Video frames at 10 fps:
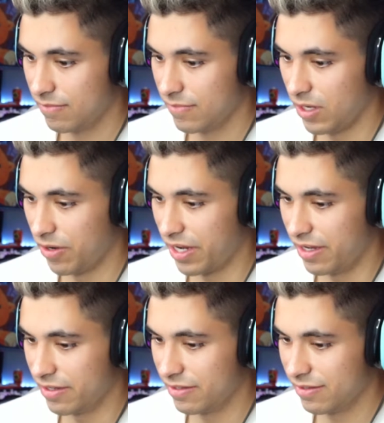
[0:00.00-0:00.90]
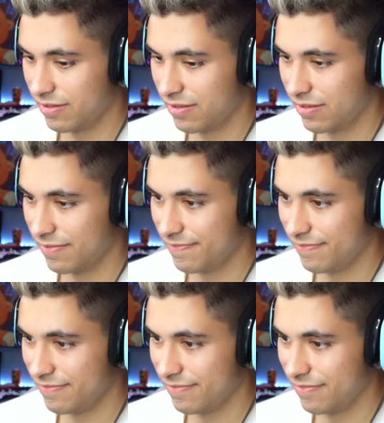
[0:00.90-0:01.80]
Oh god.
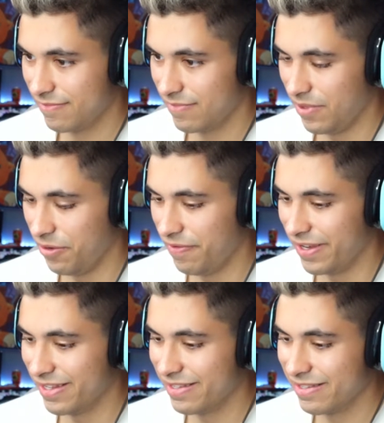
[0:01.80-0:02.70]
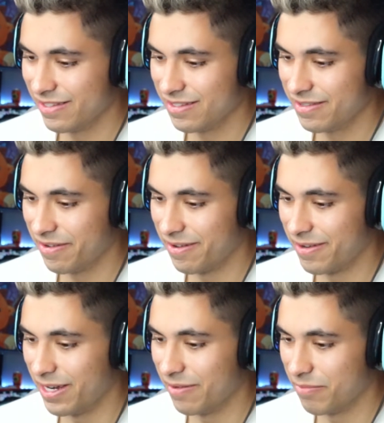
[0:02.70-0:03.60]
Luffy, turn
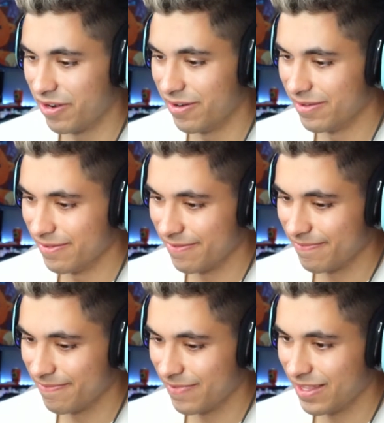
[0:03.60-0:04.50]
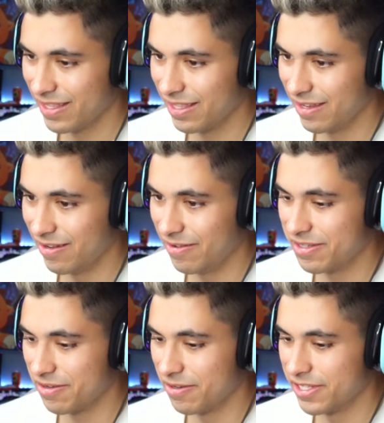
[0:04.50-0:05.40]
around, bro. Oh,
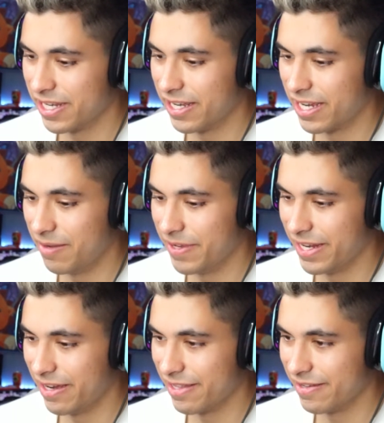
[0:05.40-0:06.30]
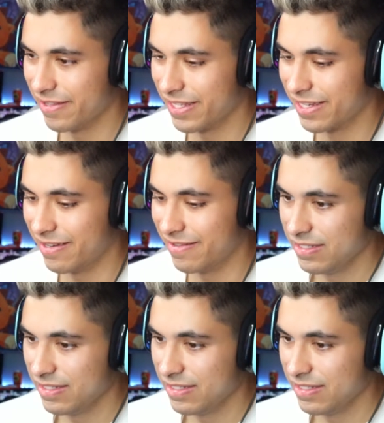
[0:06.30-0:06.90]
Zoro's gonna come in now though. Let's go.